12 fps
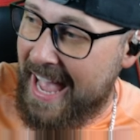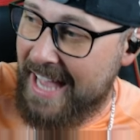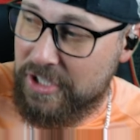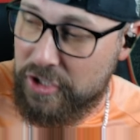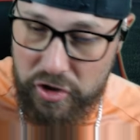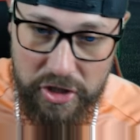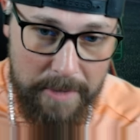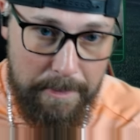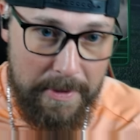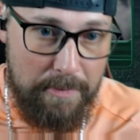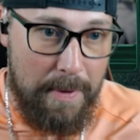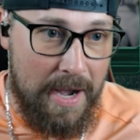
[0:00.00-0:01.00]
as cheap
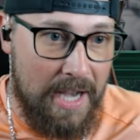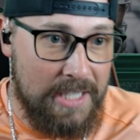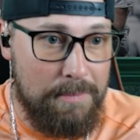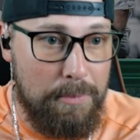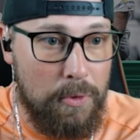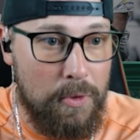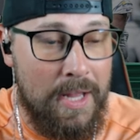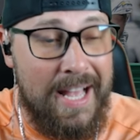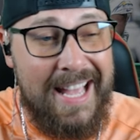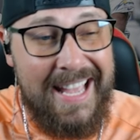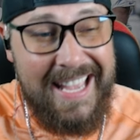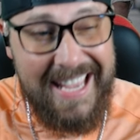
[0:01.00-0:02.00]
as possible.
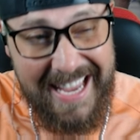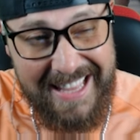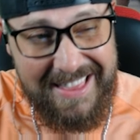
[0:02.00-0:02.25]
At